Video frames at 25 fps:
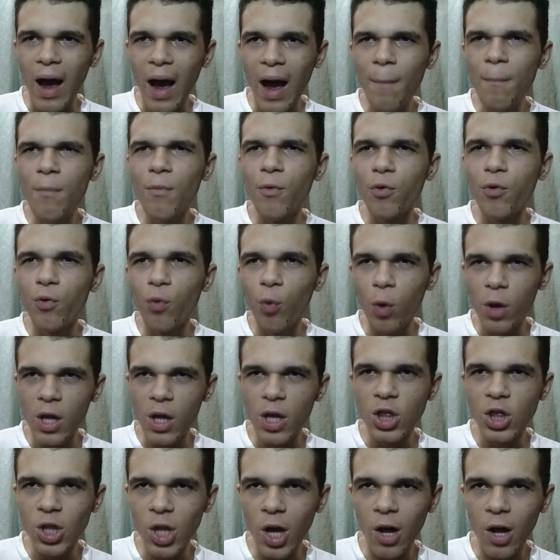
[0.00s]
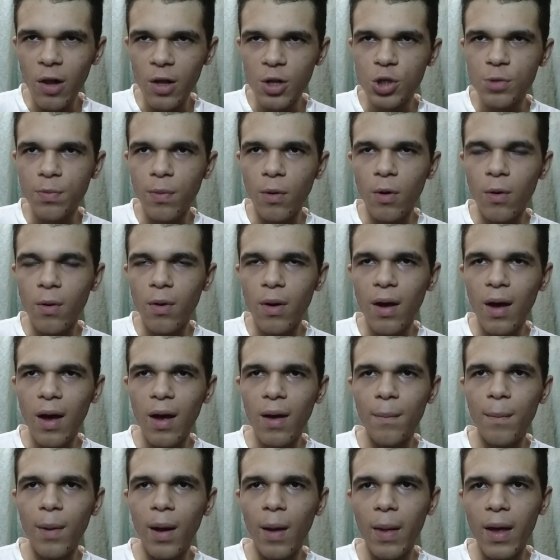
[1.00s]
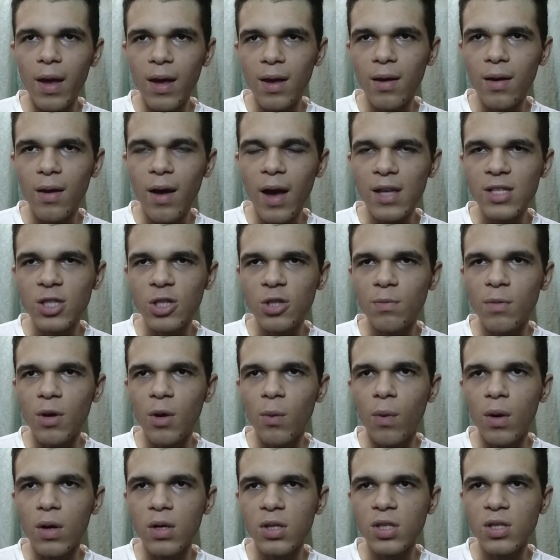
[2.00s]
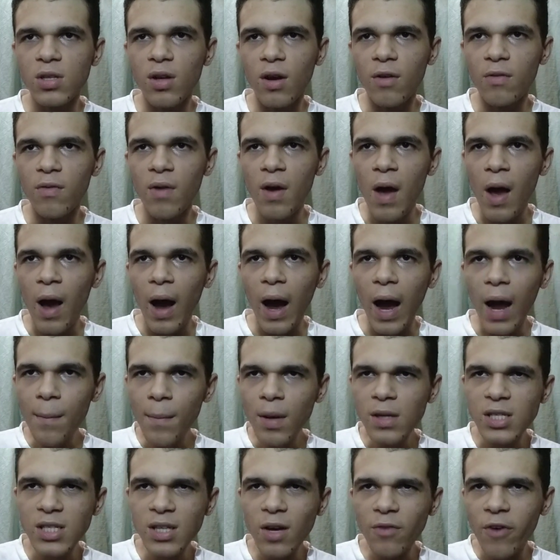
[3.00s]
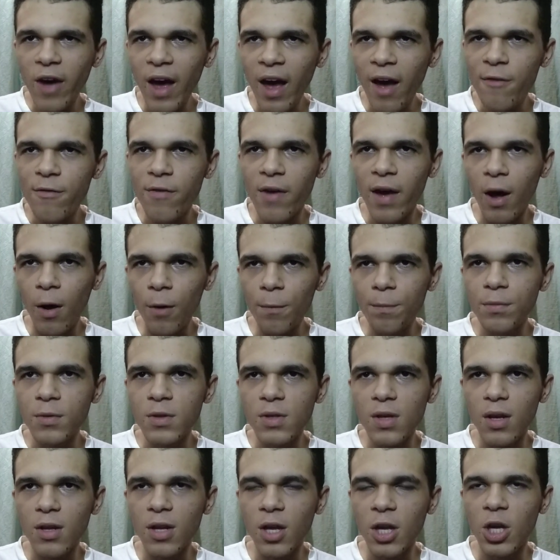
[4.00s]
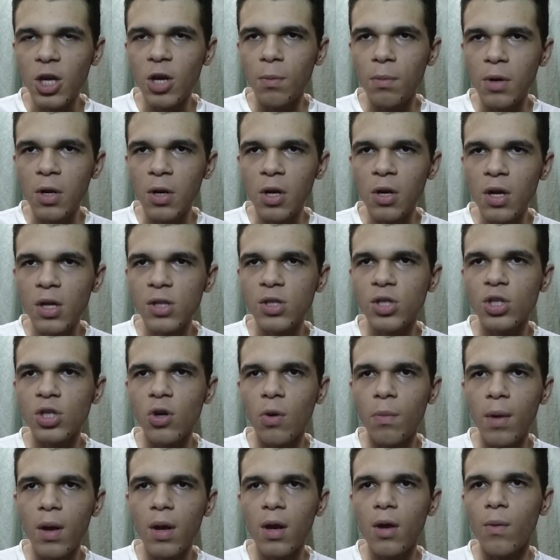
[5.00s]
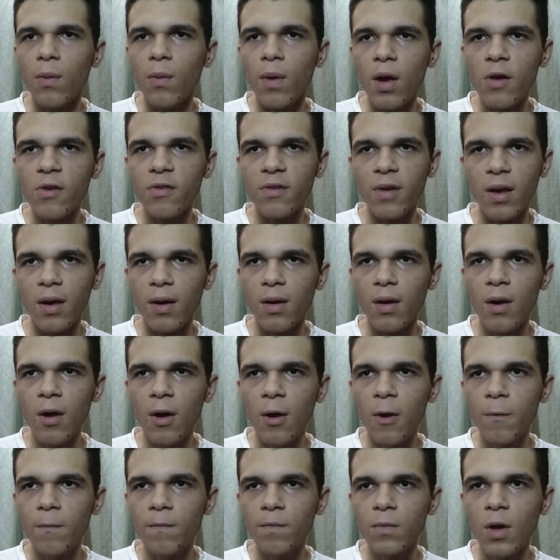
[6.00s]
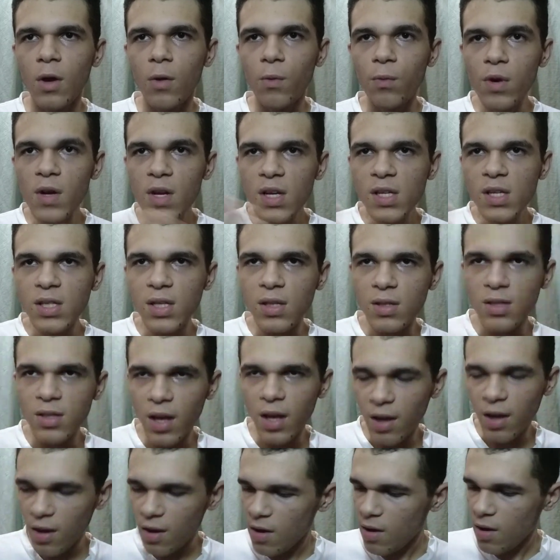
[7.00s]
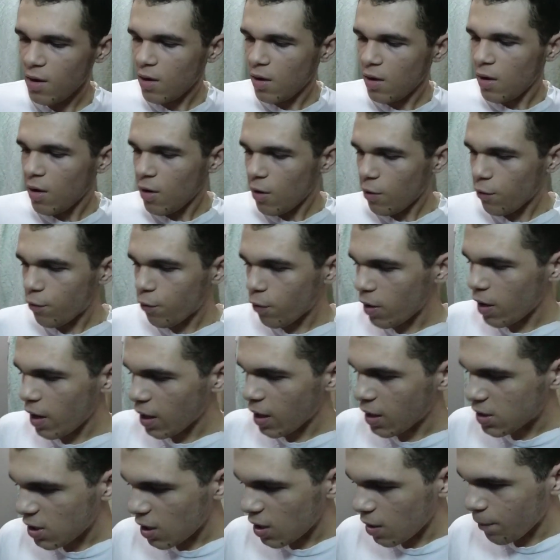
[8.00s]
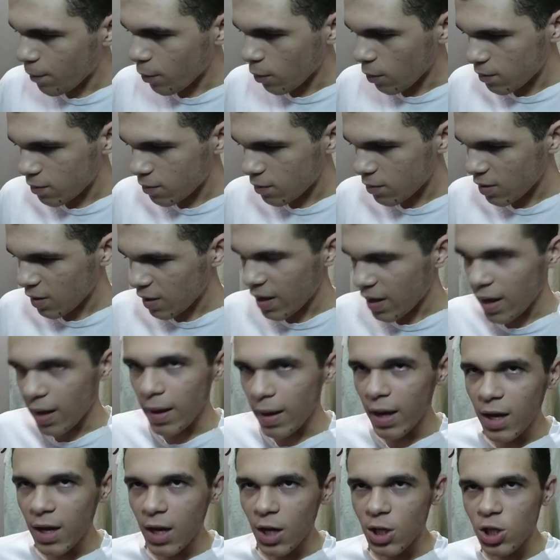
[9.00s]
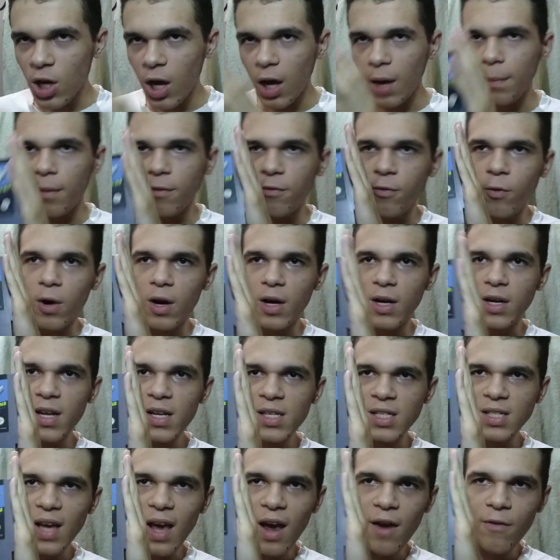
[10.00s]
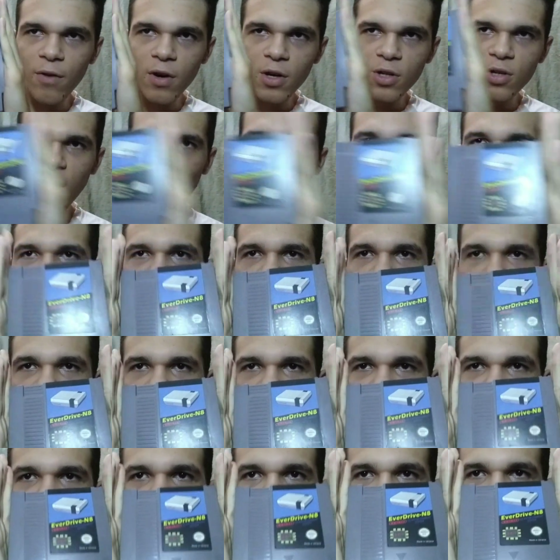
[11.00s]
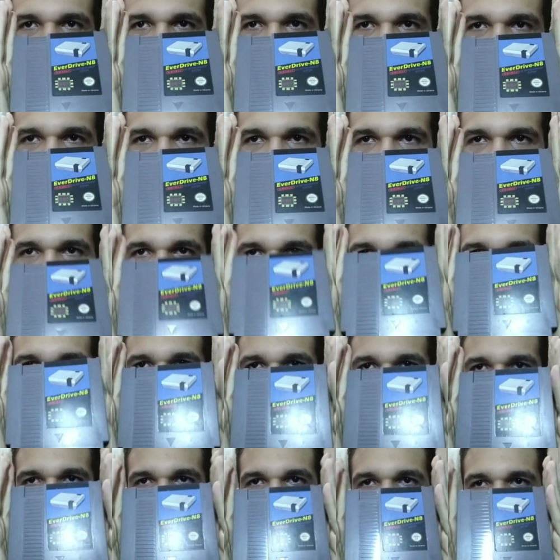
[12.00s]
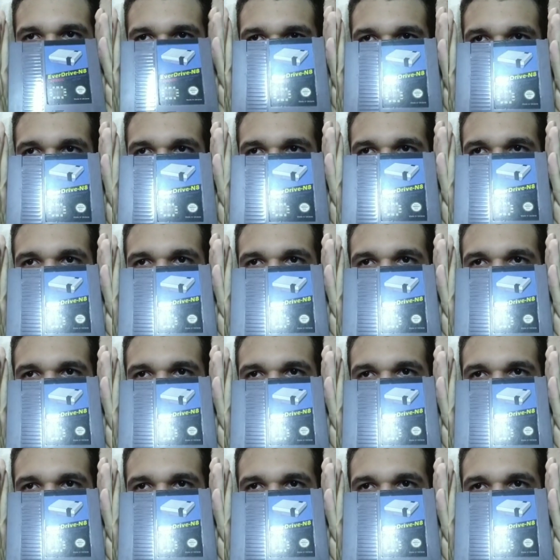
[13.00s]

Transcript: I'm really knowledgeable about, like, SMB1 stuff. I myself have helped the community in so many ways, like, reasons, like, for example, like I talked before, this EverDrive, I think it's flipped because, yeah, I'm using the